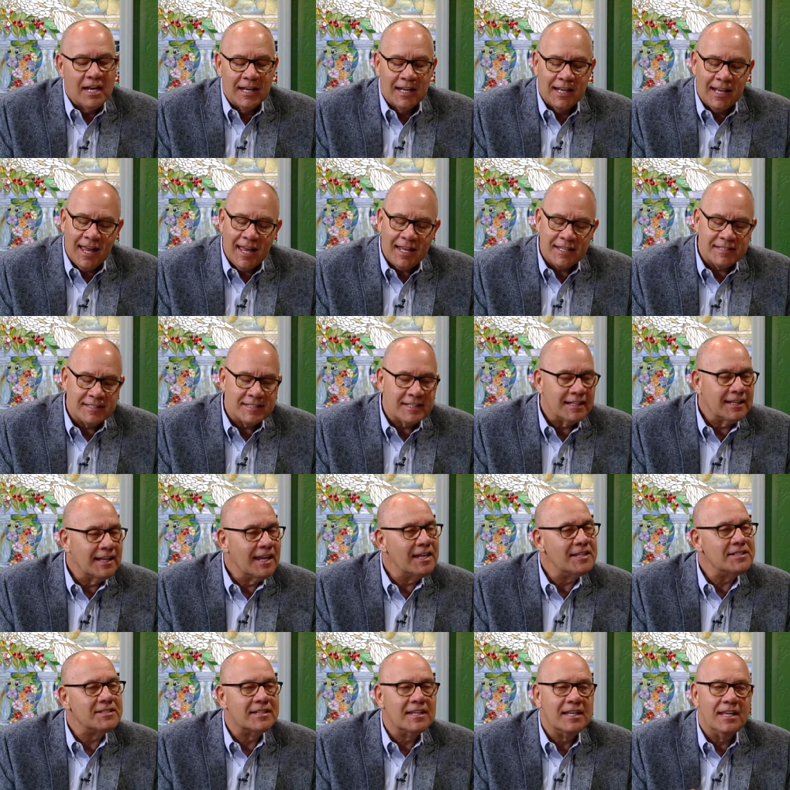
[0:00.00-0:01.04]
let's
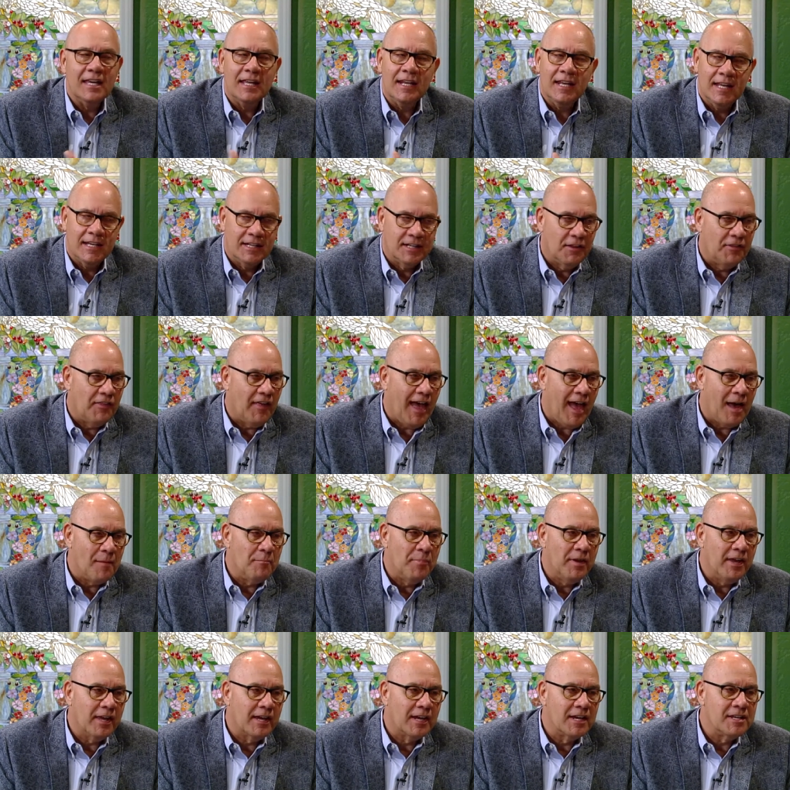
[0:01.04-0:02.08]
let's get into that,
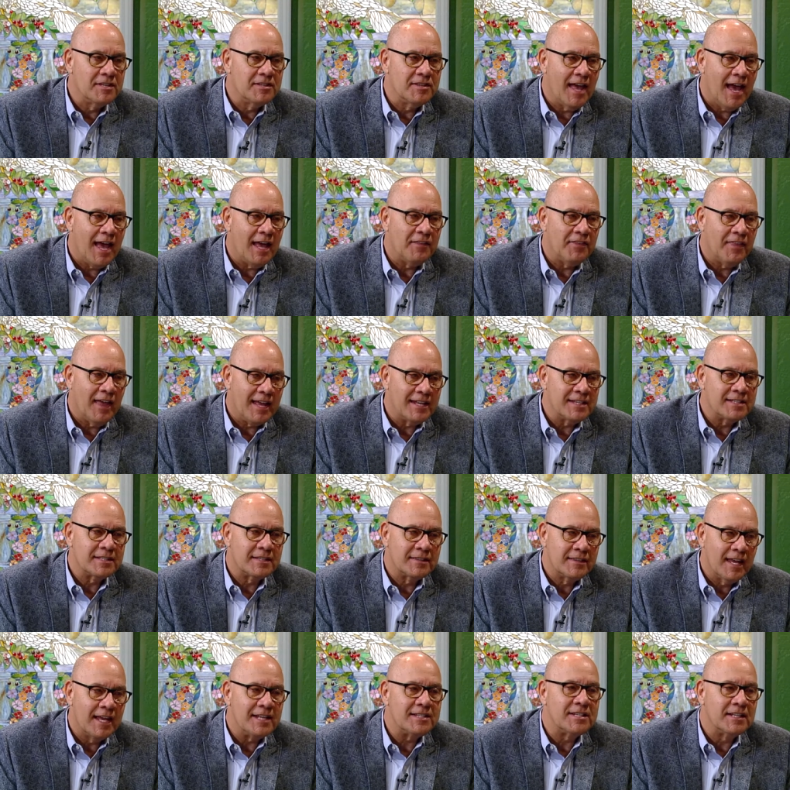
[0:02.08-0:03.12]
because that that's
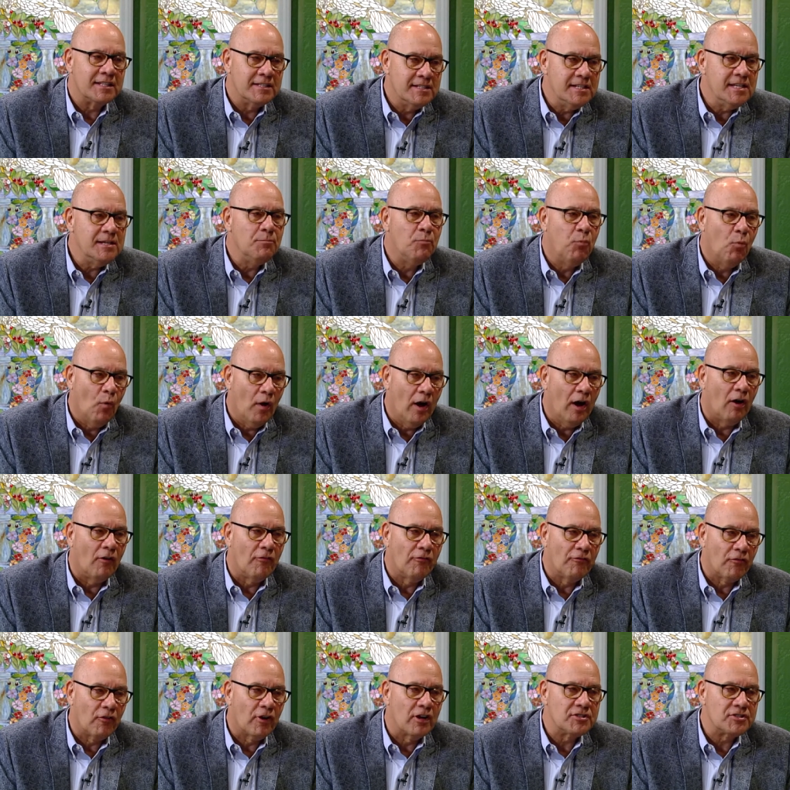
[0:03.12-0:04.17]
that's a deep well
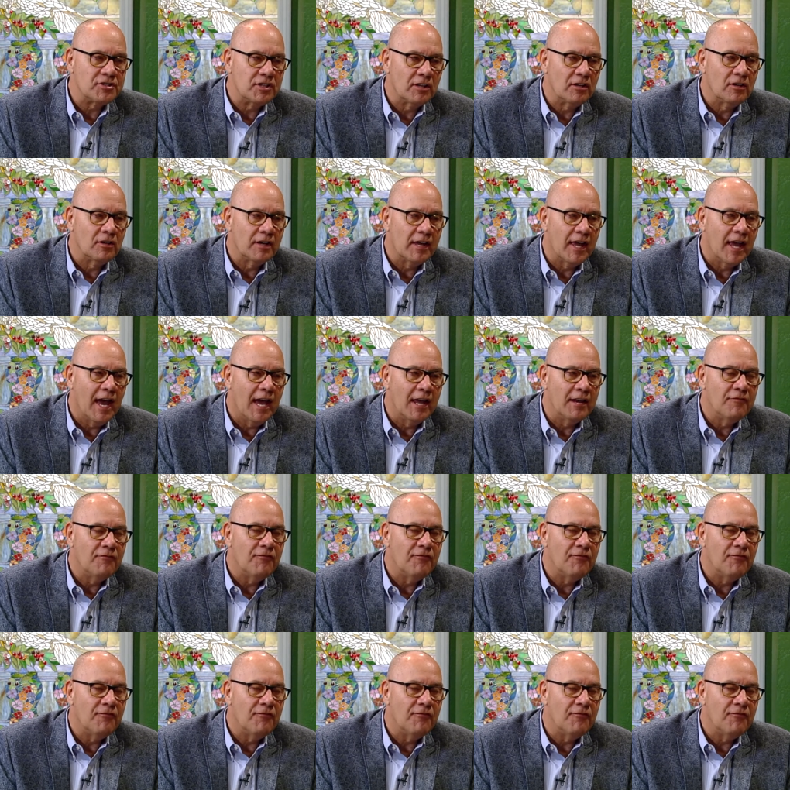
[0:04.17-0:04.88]
for us to look at.